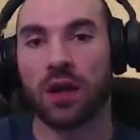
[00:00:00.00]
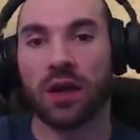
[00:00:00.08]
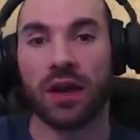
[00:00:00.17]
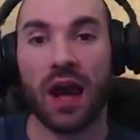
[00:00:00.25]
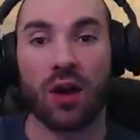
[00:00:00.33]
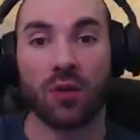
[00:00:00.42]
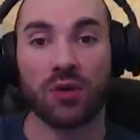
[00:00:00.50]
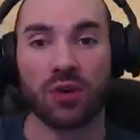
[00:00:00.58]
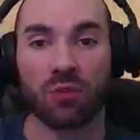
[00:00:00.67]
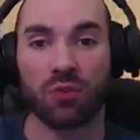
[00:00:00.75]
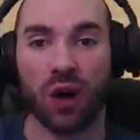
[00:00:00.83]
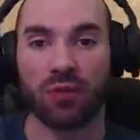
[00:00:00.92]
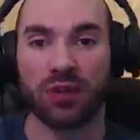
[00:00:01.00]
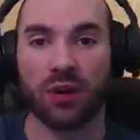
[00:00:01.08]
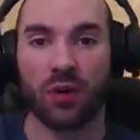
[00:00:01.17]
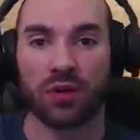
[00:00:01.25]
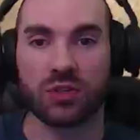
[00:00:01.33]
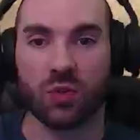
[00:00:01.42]
Now, you'll probably
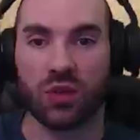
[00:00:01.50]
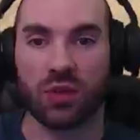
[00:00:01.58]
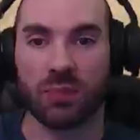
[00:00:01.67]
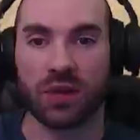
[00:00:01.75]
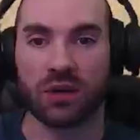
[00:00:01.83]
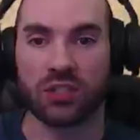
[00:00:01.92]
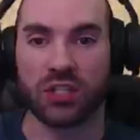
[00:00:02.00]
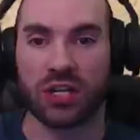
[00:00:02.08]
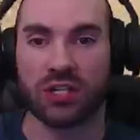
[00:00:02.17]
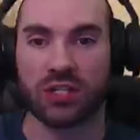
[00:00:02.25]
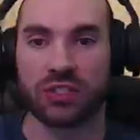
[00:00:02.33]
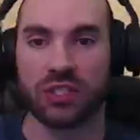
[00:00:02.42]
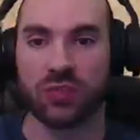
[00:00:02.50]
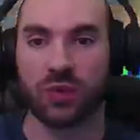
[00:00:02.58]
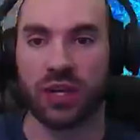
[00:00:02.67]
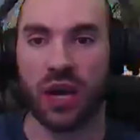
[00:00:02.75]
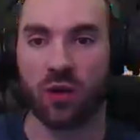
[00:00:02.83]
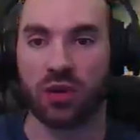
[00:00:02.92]
notice one of the bigger changes is we
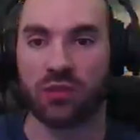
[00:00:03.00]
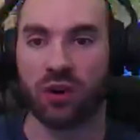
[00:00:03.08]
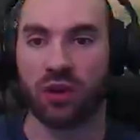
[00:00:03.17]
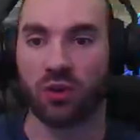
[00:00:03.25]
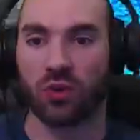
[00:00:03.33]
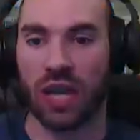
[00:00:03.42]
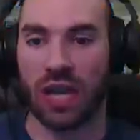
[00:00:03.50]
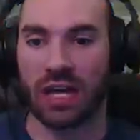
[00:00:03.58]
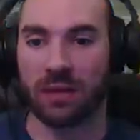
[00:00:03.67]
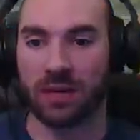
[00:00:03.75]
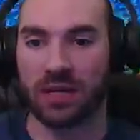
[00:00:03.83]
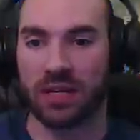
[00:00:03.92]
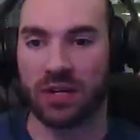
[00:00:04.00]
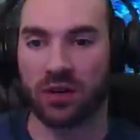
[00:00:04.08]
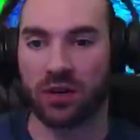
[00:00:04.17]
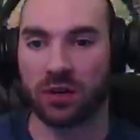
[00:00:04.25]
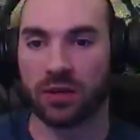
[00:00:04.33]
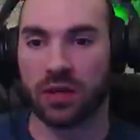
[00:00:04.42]
got rid of our little canopy
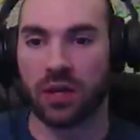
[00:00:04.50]
here,